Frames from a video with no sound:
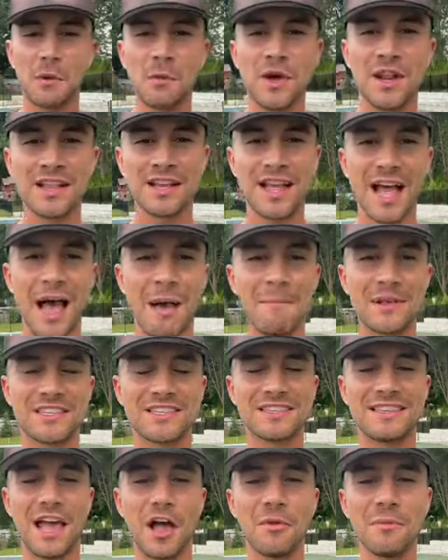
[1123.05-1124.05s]
Someone in the
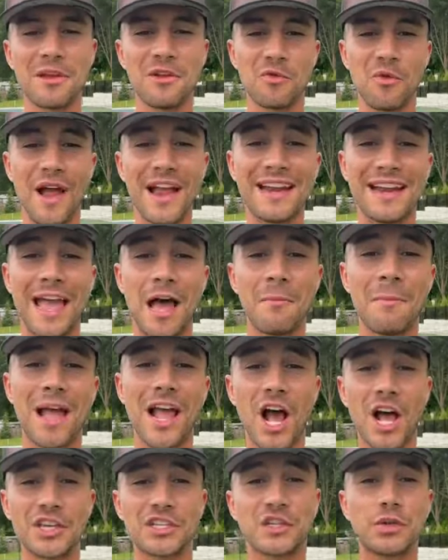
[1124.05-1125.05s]
comments tell me right now
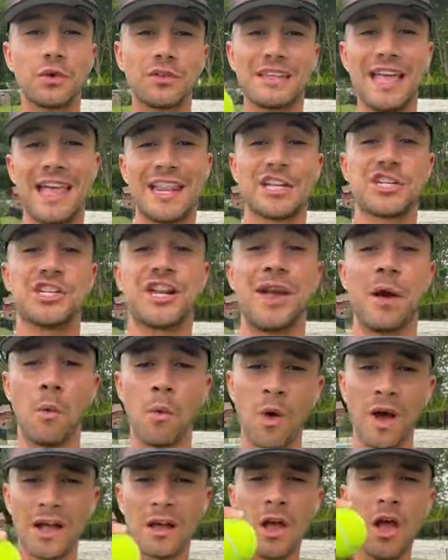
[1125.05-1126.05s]
my high school tennis
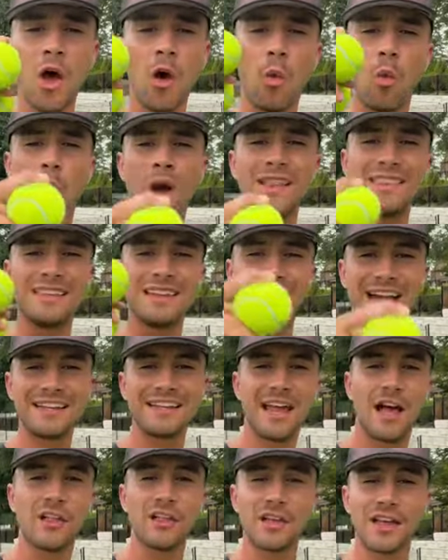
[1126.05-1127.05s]
chant. What what did
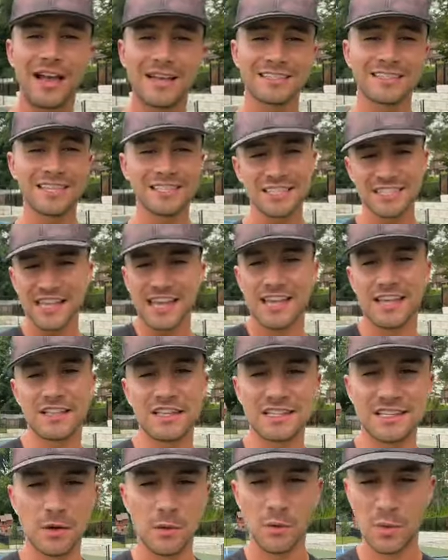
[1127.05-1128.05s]
I tell you guys? Let's
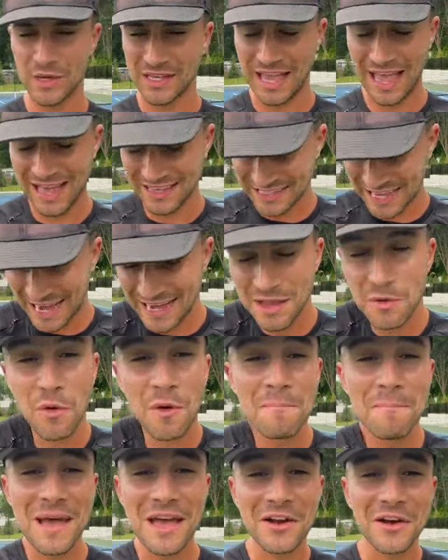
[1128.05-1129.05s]
see. has
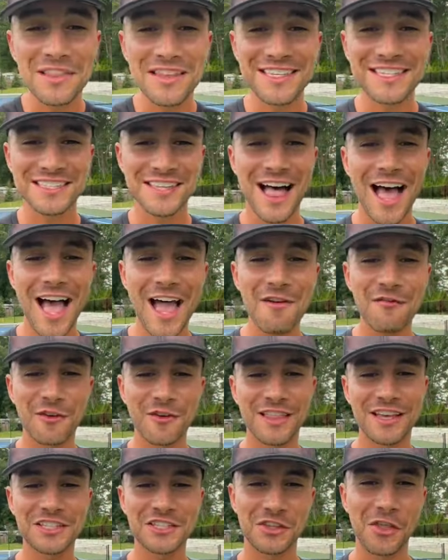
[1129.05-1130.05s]
anyone been on this
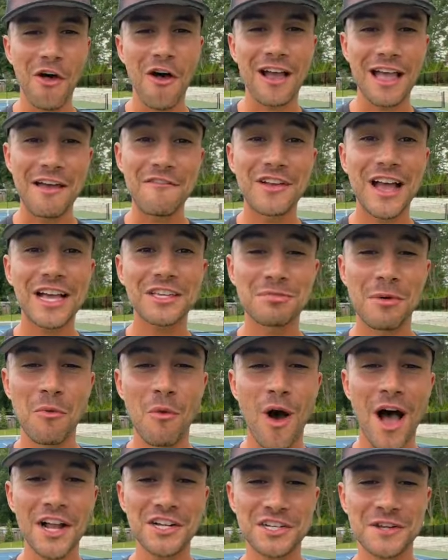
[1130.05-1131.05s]
live for this long? Have you guys
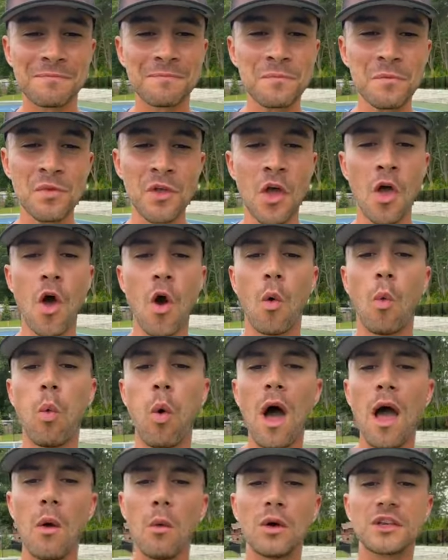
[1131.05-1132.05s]
been watching?
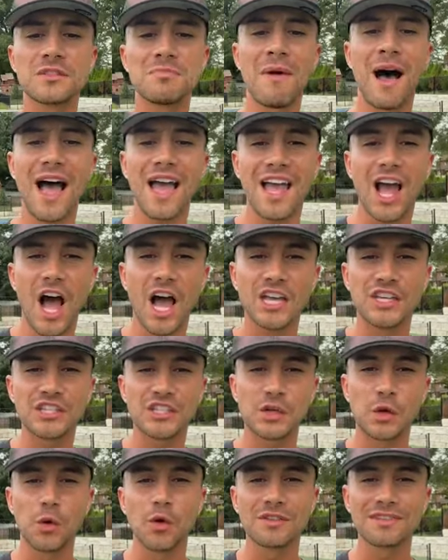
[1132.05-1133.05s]
What was my high
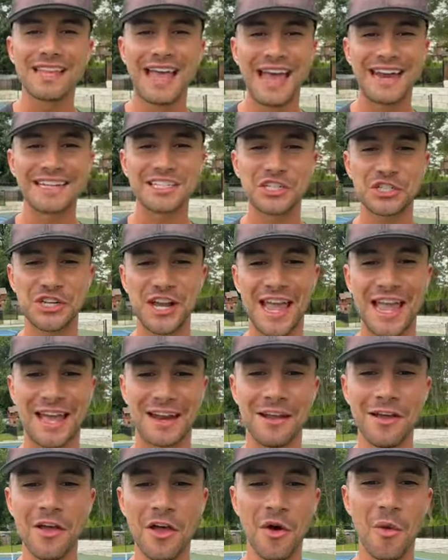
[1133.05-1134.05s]
school tennis
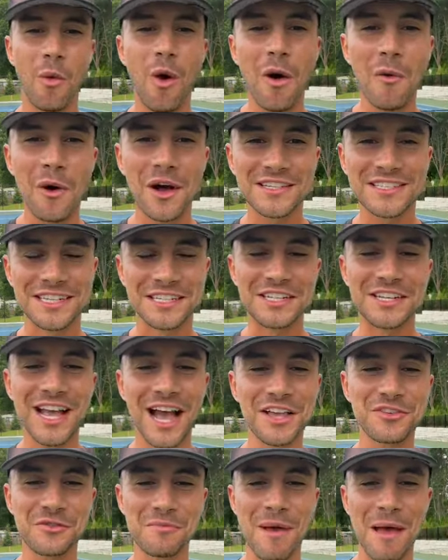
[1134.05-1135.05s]
chant? What was it? Do
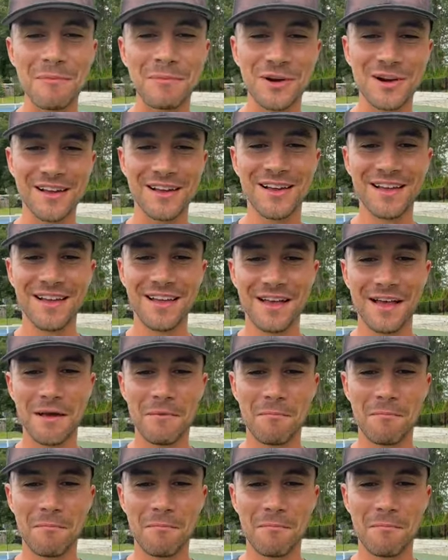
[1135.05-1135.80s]
you guys remember?